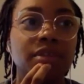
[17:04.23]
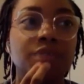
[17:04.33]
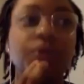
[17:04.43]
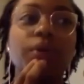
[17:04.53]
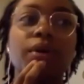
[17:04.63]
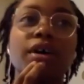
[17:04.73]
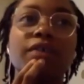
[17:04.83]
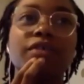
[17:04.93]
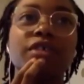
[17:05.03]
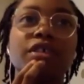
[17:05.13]
More
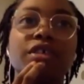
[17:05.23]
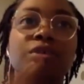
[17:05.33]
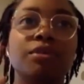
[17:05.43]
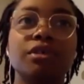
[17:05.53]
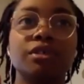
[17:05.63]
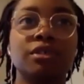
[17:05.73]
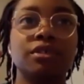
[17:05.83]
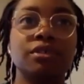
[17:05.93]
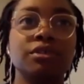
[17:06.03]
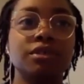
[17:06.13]
of the course,
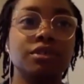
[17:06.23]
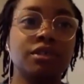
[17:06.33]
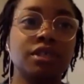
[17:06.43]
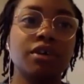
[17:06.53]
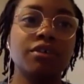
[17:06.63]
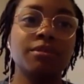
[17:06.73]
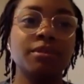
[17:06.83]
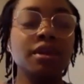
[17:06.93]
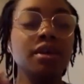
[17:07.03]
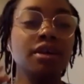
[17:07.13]
do it yourself,
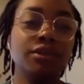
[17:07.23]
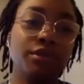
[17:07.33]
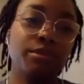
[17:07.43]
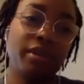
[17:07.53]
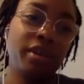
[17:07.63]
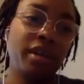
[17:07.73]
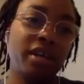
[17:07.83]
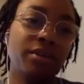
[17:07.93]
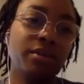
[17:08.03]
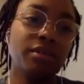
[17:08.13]
a little bit of hand
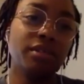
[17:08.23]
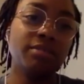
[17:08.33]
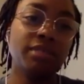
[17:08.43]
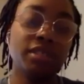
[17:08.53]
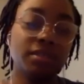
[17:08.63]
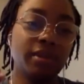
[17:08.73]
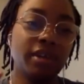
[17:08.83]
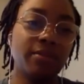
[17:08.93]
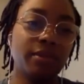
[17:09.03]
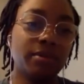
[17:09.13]
holding because we
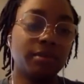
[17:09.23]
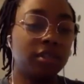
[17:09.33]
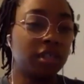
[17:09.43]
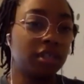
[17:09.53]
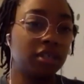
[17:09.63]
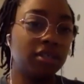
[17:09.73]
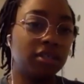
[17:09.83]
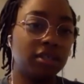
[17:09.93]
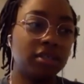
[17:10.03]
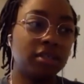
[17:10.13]
have one-on-one check-ins,
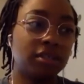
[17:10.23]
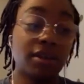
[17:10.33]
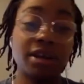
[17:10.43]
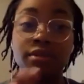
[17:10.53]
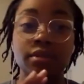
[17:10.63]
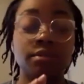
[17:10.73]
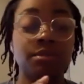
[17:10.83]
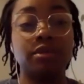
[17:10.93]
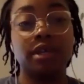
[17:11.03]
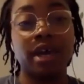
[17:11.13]
is Thrive
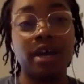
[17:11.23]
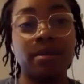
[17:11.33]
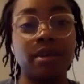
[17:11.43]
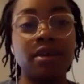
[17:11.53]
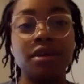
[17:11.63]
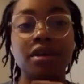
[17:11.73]
Solopreneur Academy.